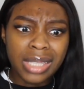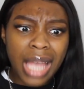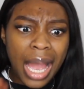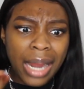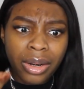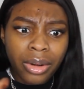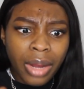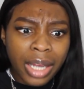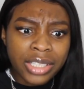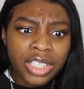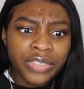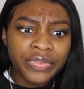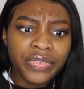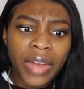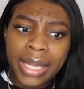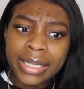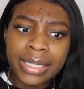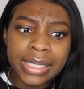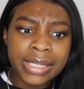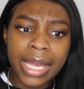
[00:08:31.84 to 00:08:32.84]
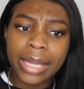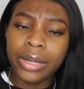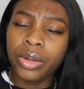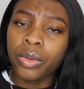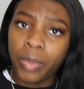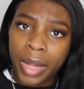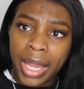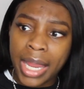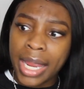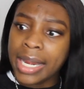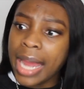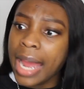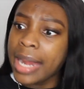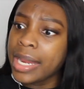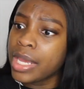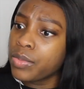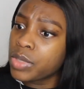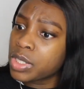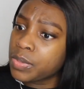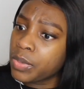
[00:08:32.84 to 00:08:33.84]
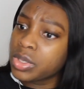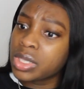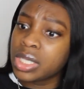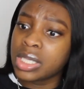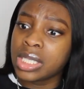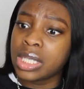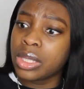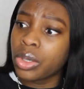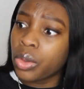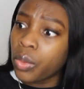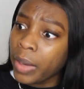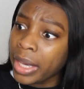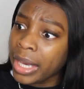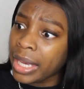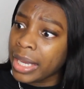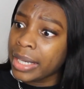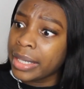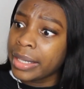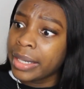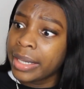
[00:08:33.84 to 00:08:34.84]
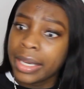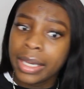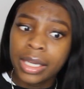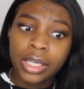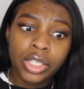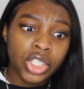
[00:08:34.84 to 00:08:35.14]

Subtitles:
I don't know, I just find this kind of weird. And he was supposed to see the Queen.